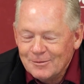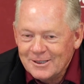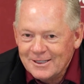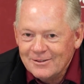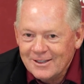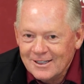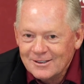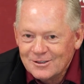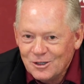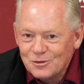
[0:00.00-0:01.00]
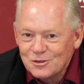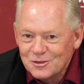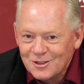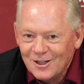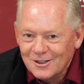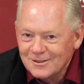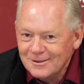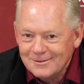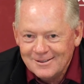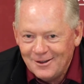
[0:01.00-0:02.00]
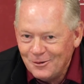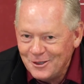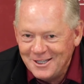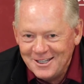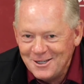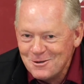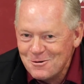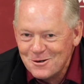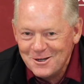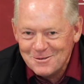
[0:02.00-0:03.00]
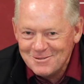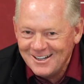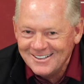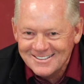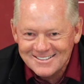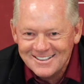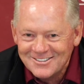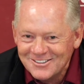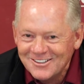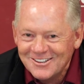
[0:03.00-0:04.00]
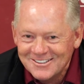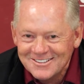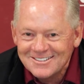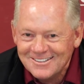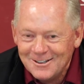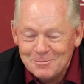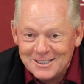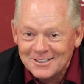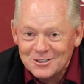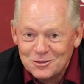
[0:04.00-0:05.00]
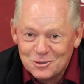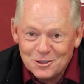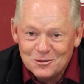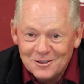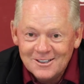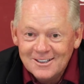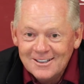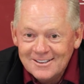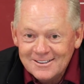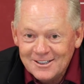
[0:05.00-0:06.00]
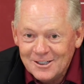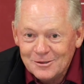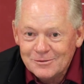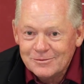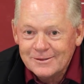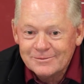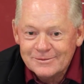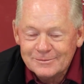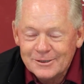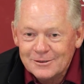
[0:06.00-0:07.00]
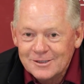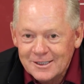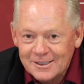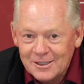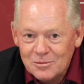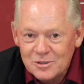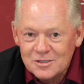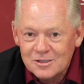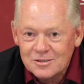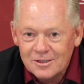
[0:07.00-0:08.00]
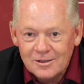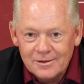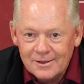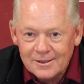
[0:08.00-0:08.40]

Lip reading: Well, I'm going to give you that coach's talk that all we need to worry about is Central Arkansas, because it's true. You know, if we don't take care of business here, the